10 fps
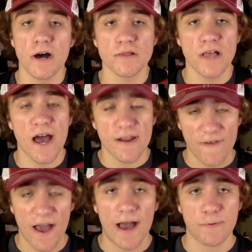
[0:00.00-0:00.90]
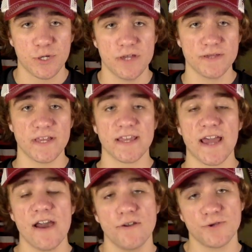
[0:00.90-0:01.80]
a lot of options that the
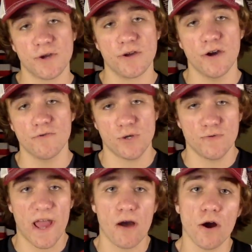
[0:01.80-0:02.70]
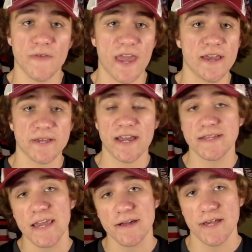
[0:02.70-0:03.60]
Coyotes could go to. Now, are they as
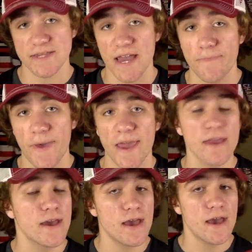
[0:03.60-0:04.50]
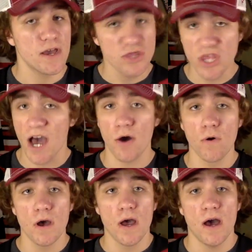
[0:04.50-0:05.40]
ideal as Tempe?
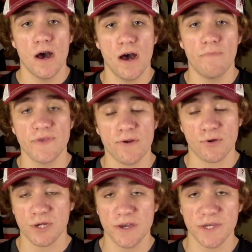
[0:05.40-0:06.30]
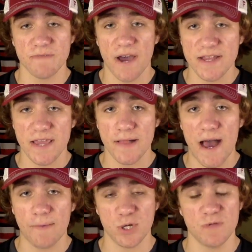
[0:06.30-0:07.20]
No. But there's still some ideal
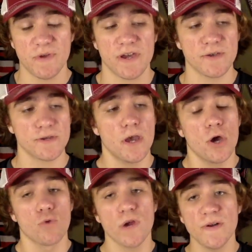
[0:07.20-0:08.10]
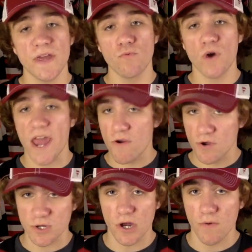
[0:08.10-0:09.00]
options because really what
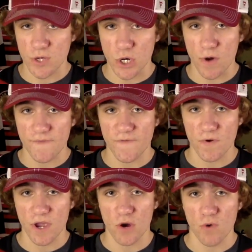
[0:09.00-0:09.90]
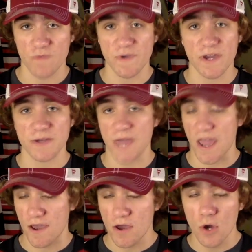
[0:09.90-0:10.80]
Arizona was going for here was
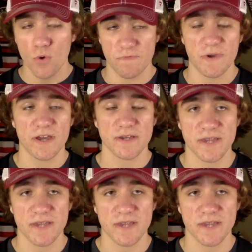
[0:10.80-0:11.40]
because